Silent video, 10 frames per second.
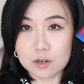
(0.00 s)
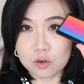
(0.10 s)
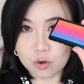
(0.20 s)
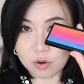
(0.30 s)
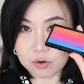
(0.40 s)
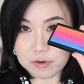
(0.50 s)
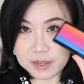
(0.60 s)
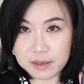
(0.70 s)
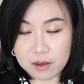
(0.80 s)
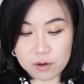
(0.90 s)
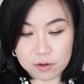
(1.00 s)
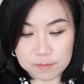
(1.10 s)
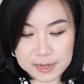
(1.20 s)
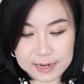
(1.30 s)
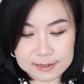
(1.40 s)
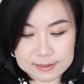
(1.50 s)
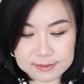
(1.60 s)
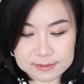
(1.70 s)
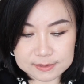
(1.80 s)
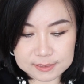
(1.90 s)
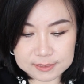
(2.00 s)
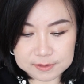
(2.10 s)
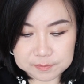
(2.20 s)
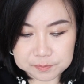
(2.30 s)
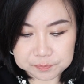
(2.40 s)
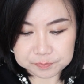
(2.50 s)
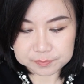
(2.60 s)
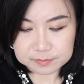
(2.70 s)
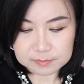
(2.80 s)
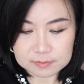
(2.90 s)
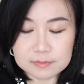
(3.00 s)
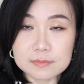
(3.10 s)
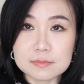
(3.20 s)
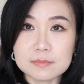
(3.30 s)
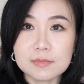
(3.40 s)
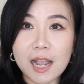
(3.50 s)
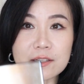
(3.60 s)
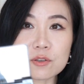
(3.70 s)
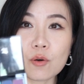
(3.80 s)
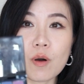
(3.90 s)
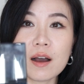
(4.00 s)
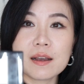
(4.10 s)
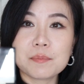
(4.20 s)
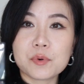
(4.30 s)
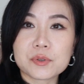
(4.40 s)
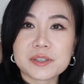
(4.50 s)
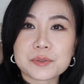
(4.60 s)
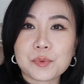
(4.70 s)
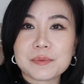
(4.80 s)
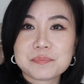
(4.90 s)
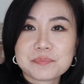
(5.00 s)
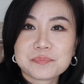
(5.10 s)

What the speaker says: L'Oreal palette. I don't know why I bought this one.